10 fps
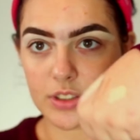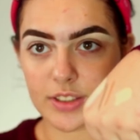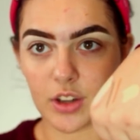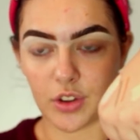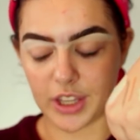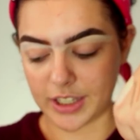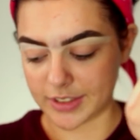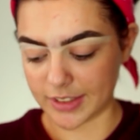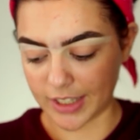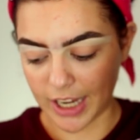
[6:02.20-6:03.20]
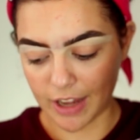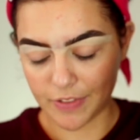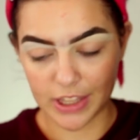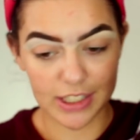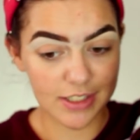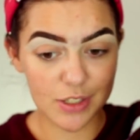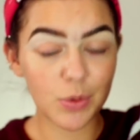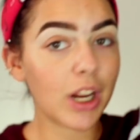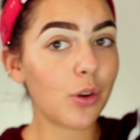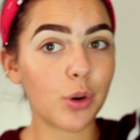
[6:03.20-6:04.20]
You can see all the excess I have, and this is
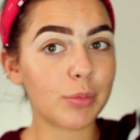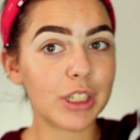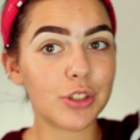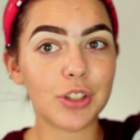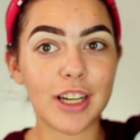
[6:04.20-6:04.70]
what I normally do.